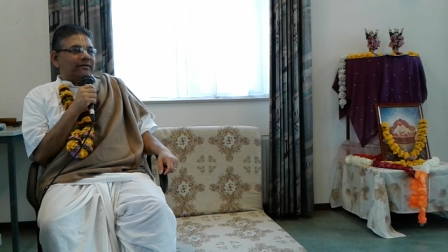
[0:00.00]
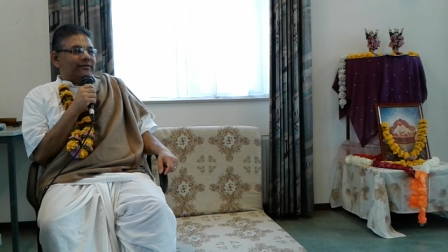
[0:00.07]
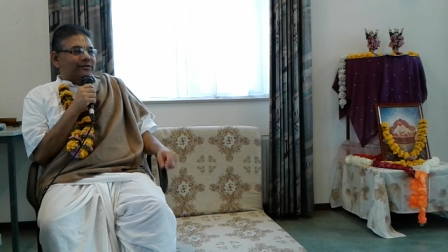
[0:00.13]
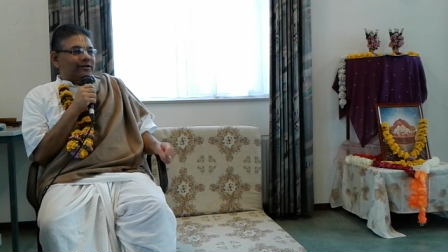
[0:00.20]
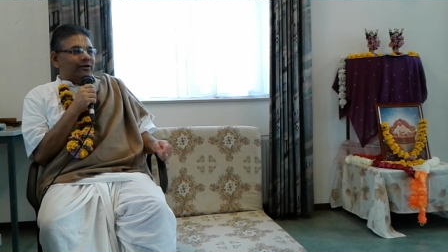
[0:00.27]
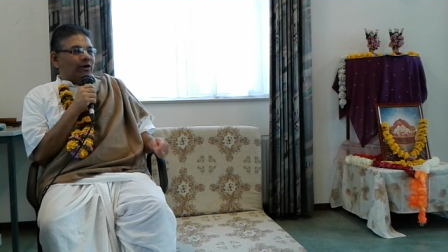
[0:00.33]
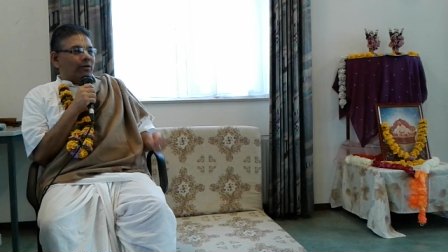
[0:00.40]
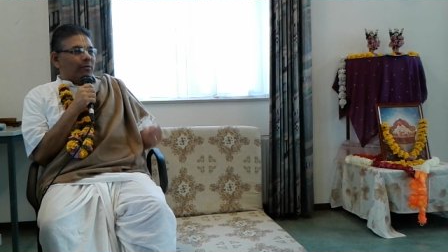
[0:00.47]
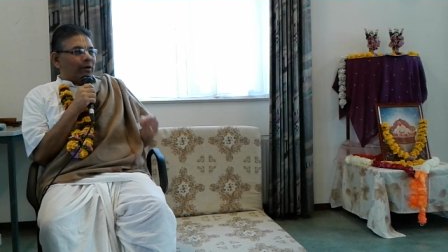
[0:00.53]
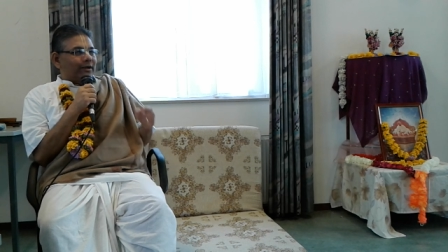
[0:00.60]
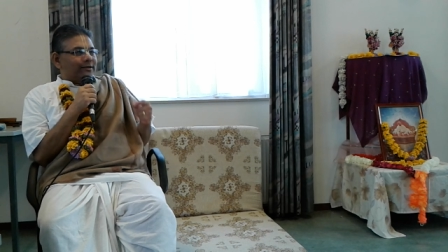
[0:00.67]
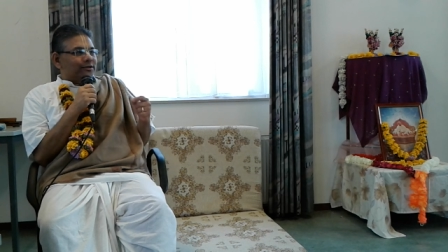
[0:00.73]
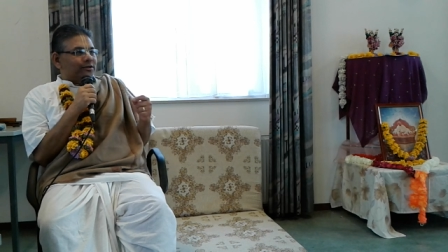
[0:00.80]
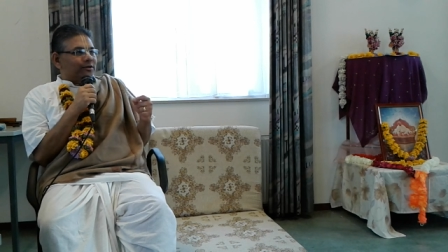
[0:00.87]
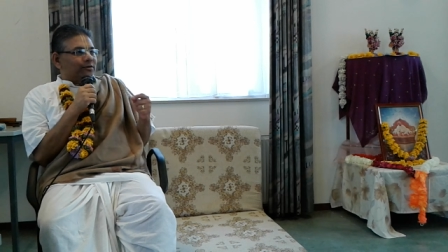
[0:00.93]

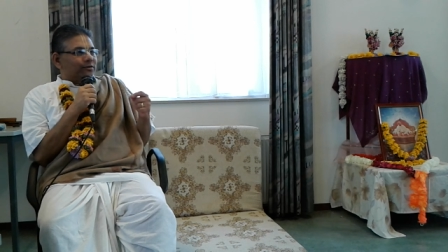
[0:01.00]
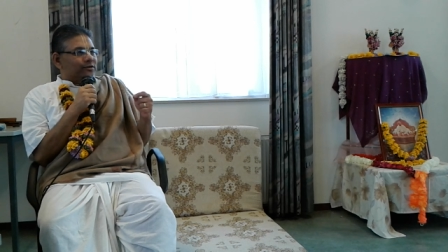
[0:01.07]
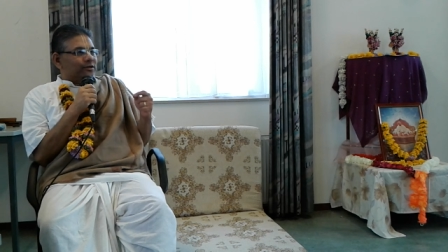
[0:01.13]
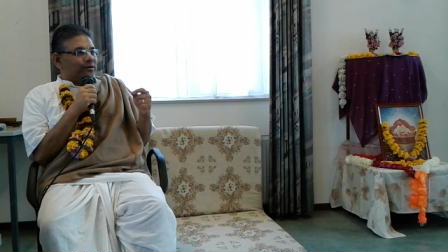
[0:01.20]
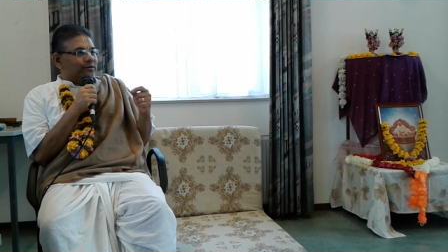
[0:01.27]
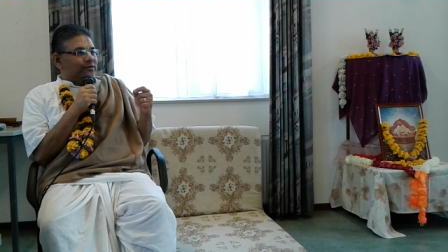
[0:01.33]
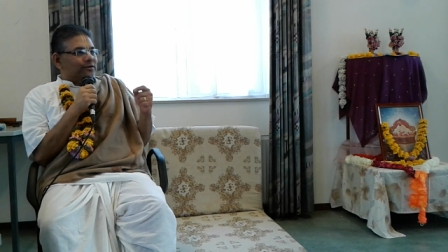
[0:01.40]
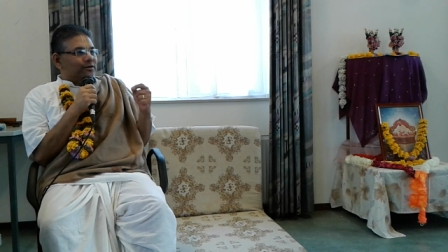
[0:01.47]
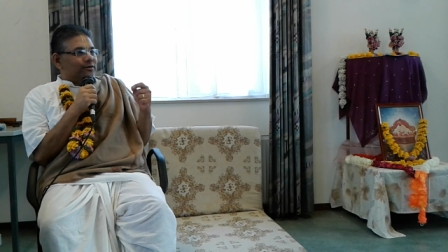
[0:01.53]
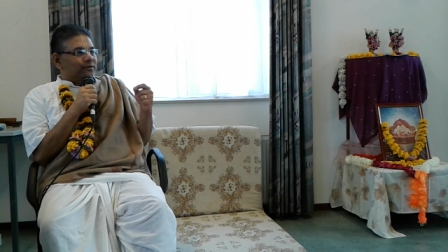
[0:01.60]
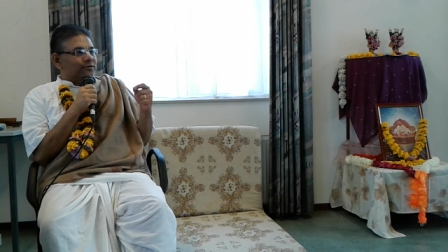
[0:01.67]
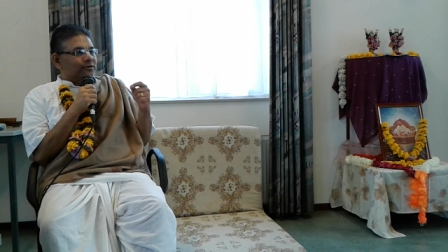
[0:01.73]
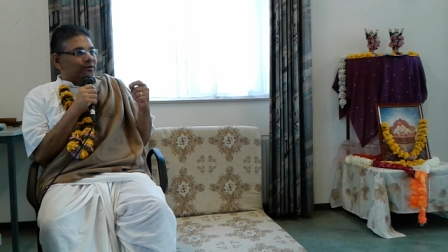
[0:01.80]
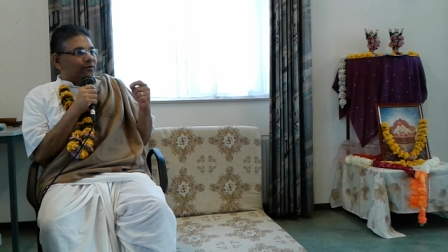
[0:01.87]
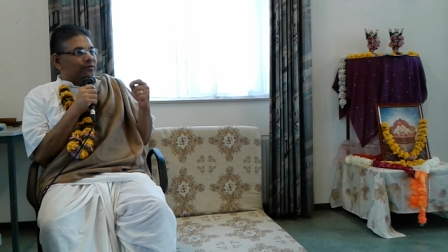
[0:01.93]

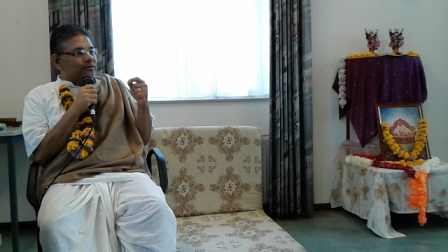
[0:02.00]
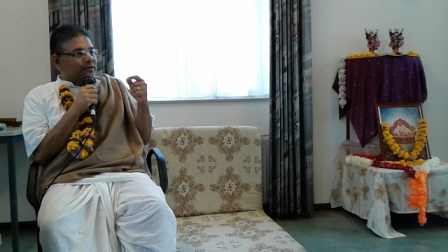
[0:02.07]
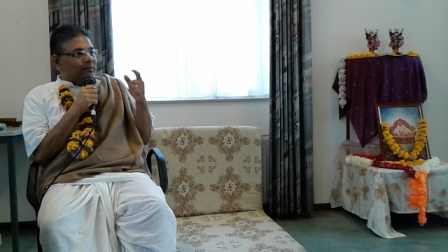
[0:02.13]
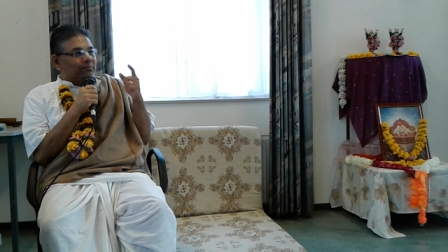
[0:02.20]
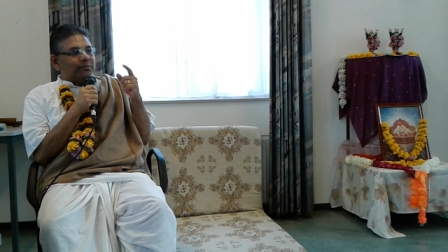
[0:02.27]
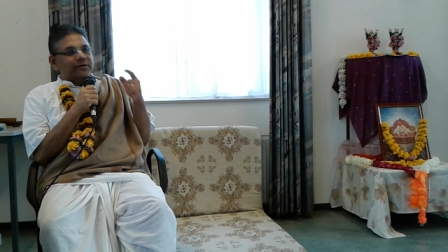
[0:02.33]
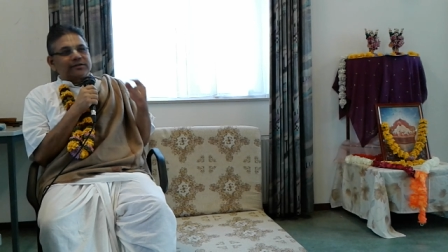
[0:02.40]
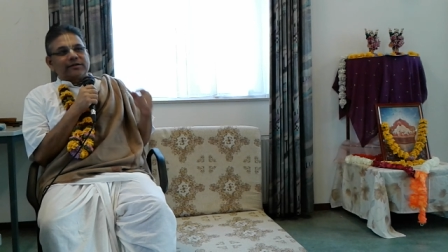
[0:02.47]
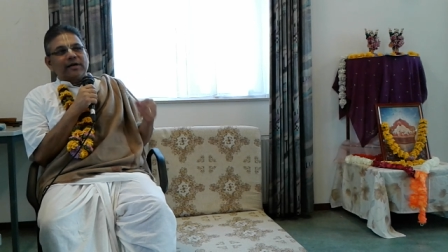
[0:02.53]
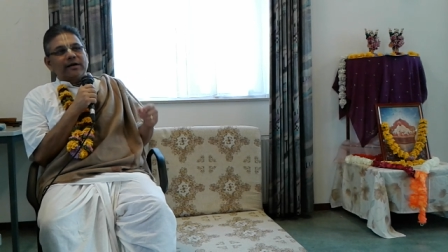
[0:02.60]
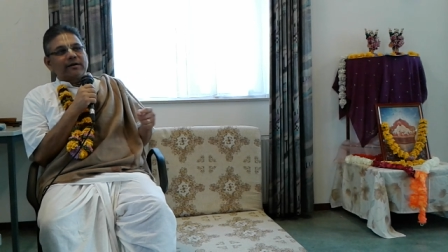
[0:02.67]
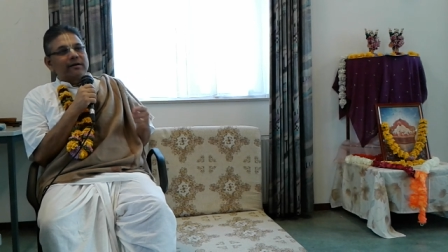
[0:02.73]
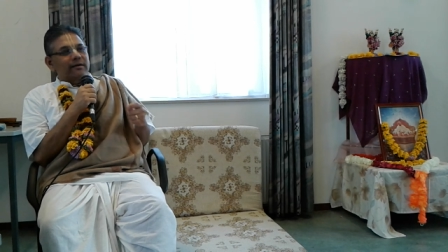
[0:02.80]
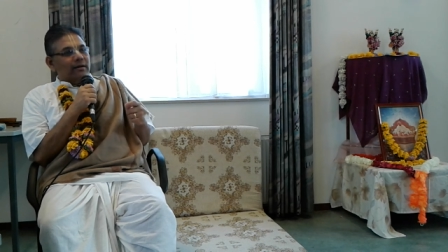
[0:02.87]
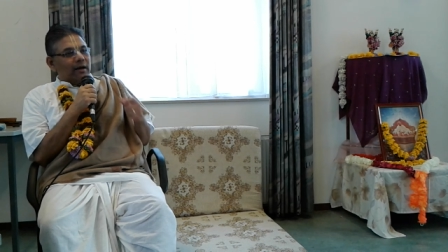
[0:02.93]
0.0000 some
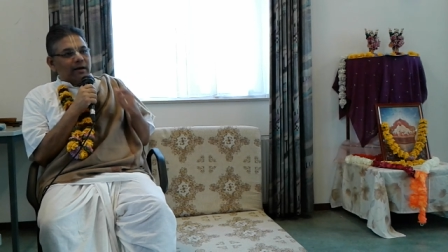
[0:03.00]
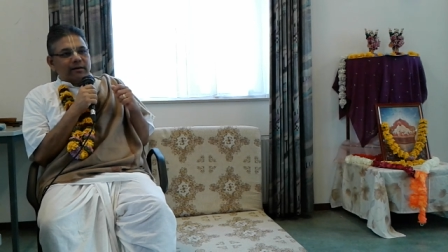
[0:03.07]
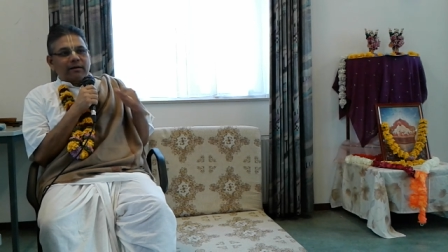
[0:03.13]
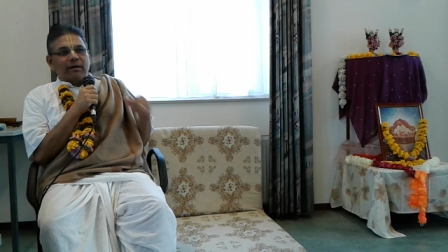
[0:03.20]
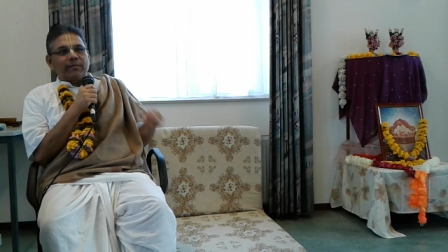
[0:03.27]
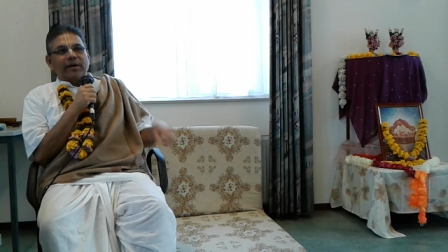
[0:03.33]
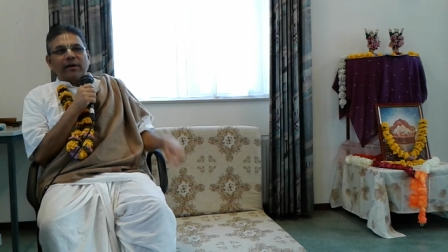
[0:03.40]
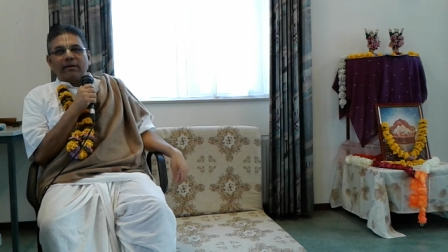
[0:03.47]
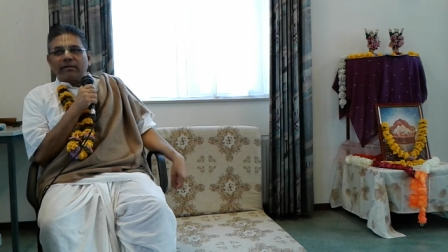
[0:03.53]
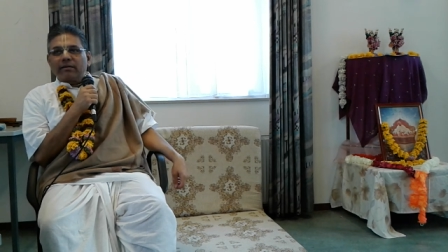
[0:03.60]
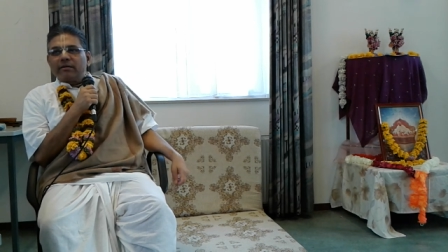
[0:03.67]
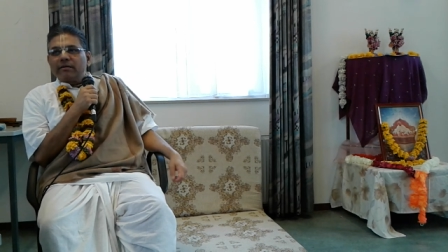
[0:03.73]
percent are coming.